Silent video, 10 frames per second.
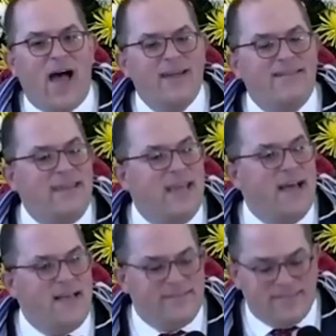
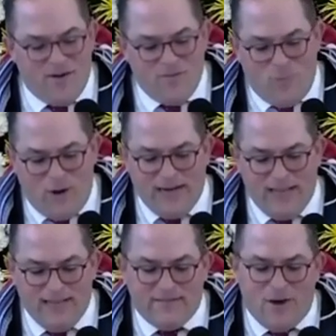ideas of what
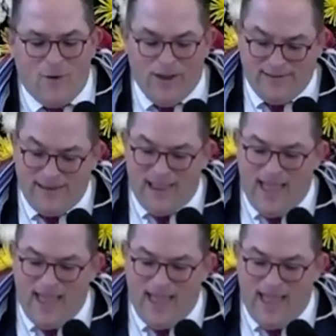is going to